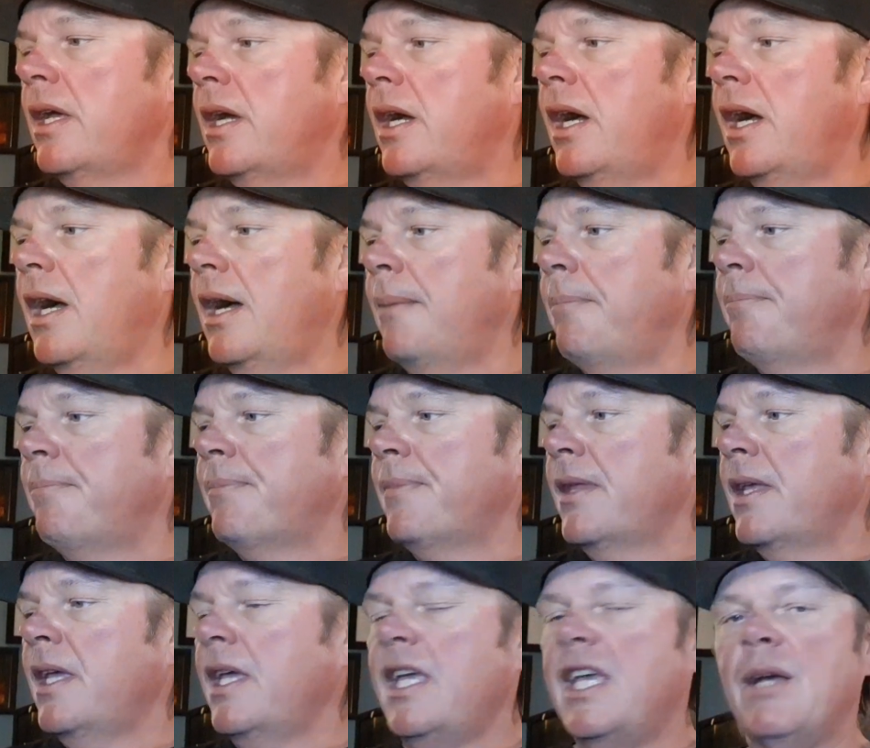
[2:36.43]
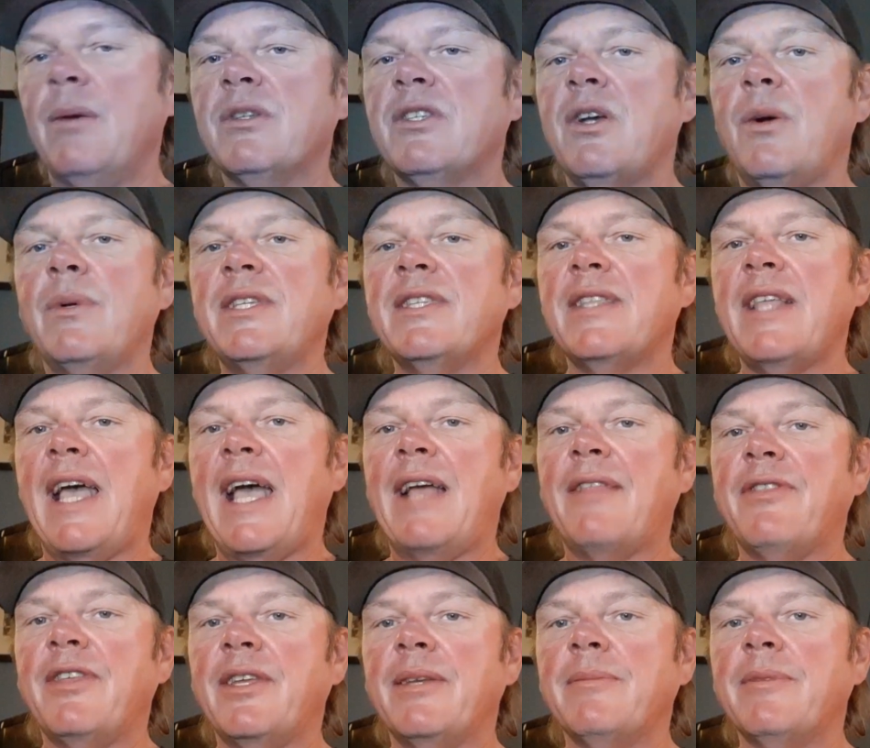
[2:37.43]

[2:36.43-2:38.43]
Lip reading: It was always that